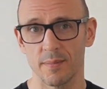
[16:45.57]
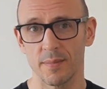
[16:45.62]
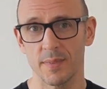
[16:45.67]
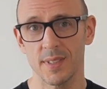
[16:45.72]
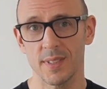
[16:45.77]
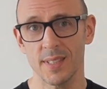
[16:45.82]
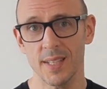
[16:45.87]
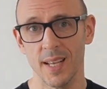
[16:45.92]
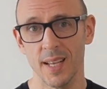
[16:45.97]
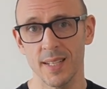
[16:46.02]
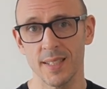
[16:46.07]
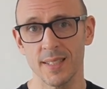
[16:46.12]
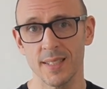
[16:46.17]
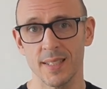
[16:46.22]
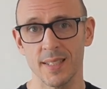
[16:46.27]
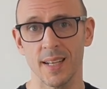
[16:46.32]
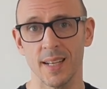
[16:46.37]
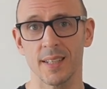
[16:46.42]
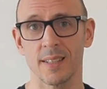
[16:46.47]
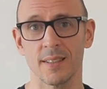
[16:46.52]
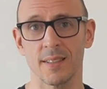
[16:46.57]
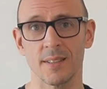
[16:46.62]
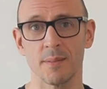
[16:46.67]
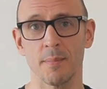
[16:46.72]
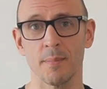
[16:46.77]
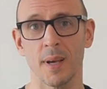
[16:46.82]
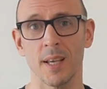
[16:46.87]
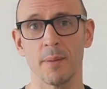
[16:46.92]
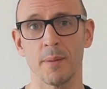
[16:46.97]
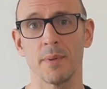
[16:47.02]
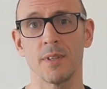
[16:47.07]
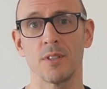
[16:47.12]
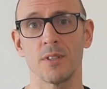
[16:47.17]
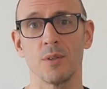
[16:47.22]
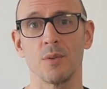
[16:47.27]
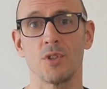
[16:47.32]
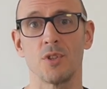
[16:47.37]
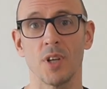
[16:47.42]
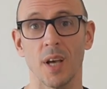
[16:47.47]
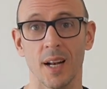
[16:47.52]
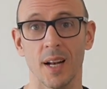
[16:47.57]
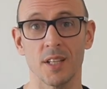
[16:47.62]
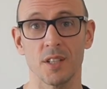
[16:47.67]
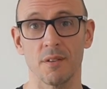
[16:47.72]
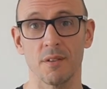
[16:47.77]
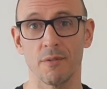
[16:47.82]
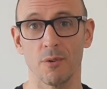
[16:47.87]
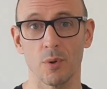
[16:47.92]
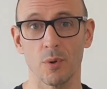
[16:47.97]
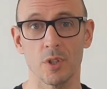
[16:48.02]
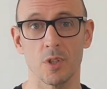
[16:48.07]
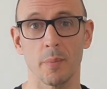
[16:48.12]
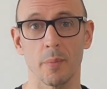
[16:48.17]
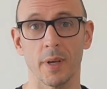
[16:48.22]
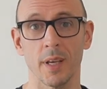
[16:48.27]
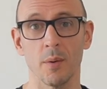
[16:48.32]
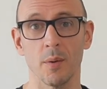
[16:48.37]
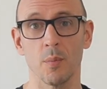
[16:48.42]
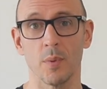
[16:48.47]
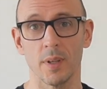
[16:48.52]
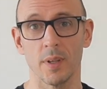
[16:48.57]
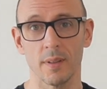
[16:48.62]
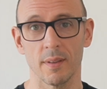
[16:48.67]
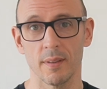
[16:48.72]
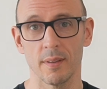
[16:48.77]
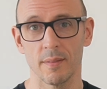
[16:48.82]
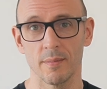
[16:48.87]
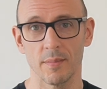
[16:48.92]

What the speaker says: 10 seconds may be too challenging for you to begin with,